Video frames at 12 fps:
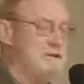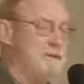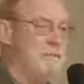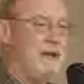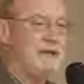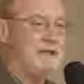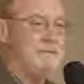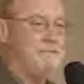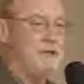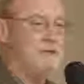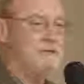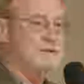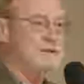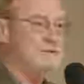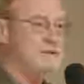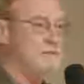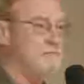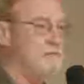to back up their
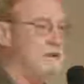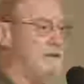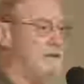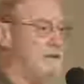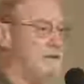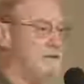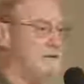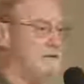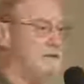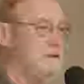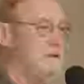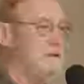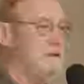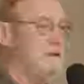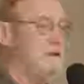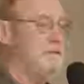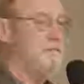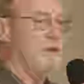system and
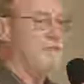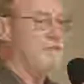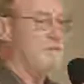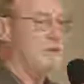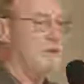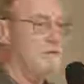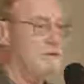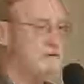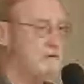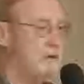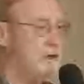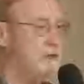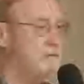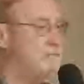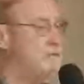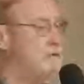keep them from going dry.